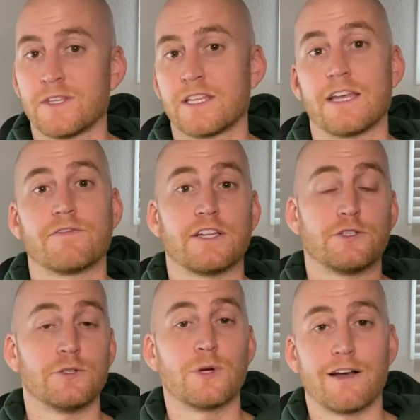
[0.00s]
If they
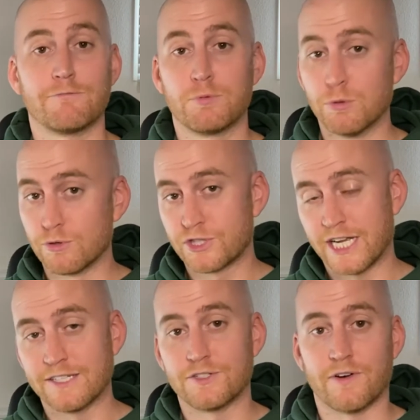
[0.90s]
do have pool
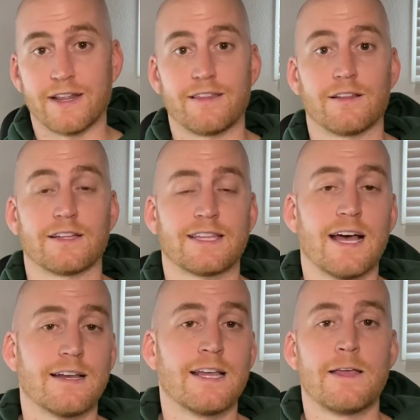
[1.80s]
sheds or anything like
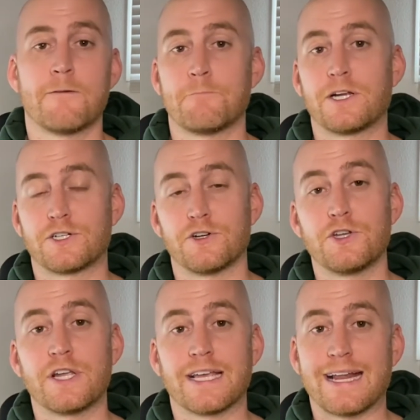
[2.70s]
that, make sure you
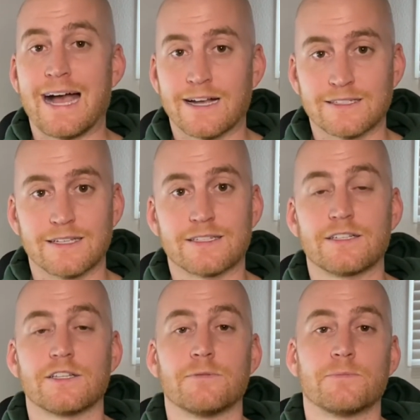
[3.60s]
can get access to
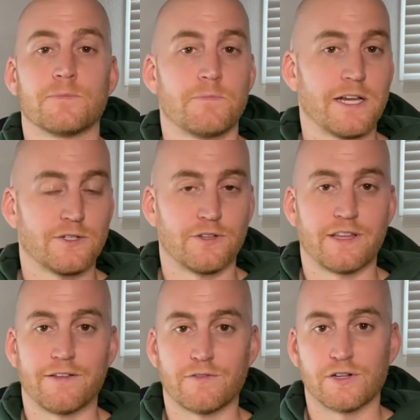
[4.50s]
them. Make sure that
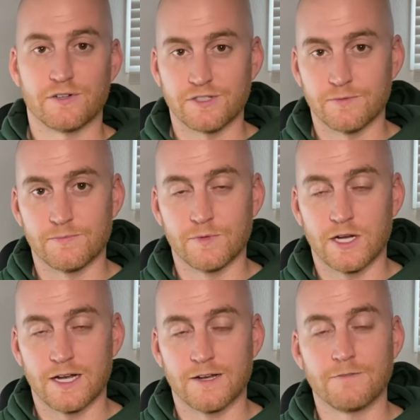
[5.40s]
they've cleared
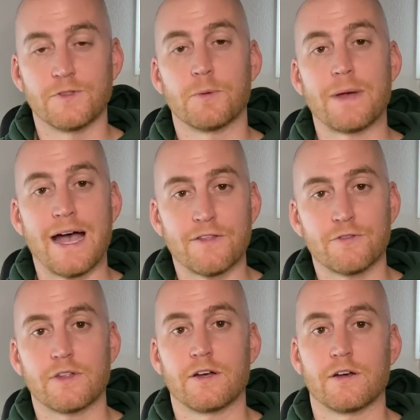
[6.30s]
the path
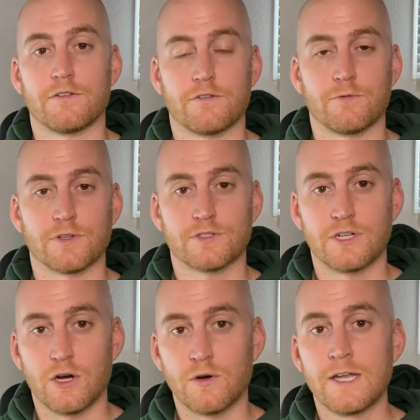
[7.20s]
with
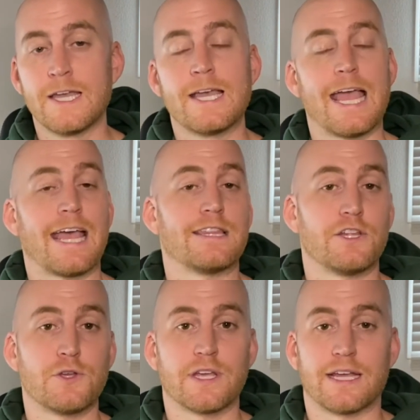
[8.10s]
snow, and that
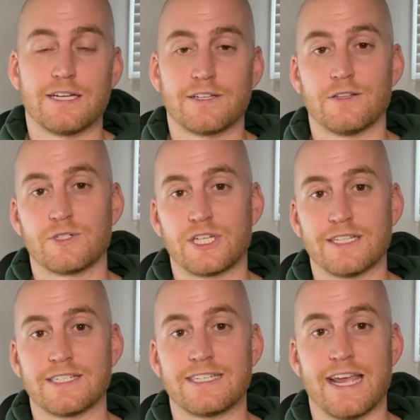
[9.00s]
you can get into those
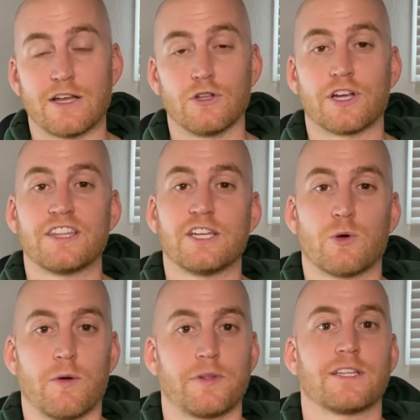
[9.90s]
sheds and take a look at the
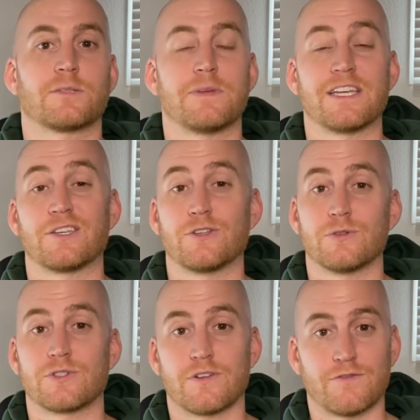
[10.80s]
equipment that's being
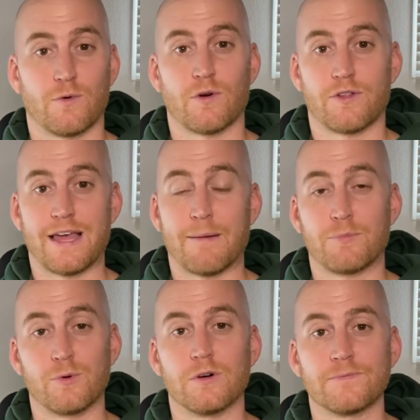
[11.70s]
used for that
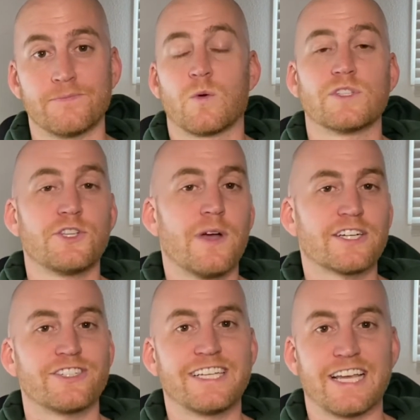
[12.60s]
pool. Once you
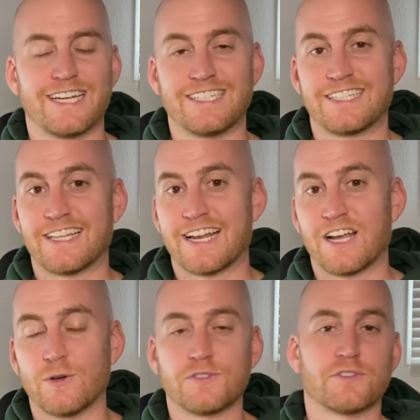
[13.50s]
actually get into that
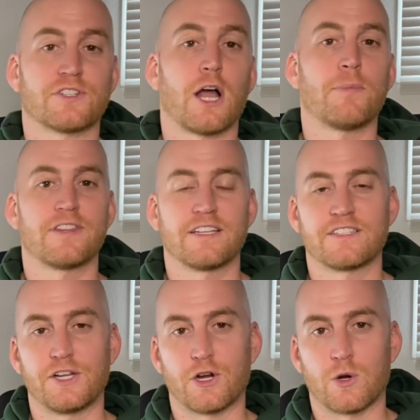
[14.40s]
house, there's a couple things
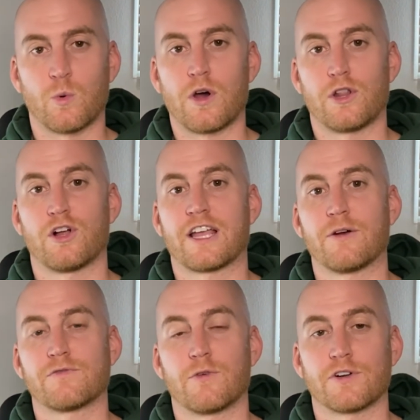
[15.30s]
that you're going to want to look
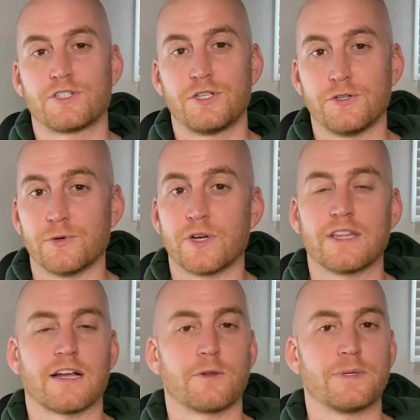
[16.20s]
out for too
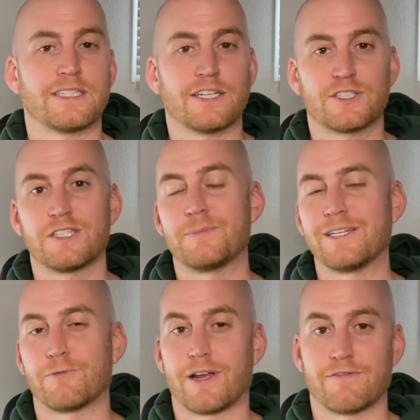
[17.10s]
that could potentially be
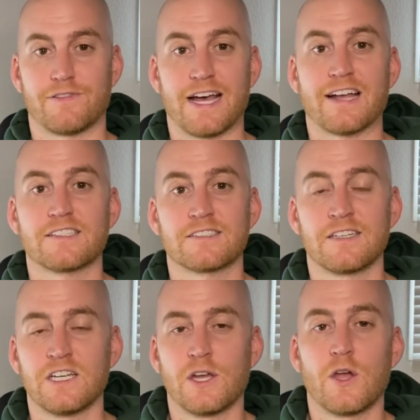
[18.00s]
red flags.
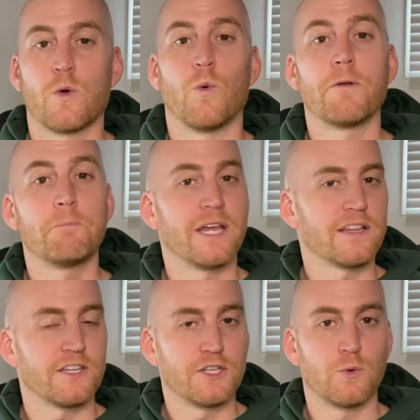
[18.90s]
One big
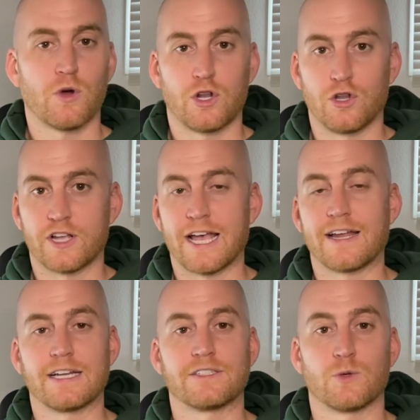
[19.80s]
thing you want to look
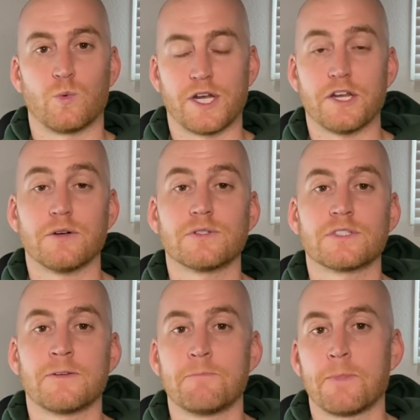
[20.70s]
at is the windows.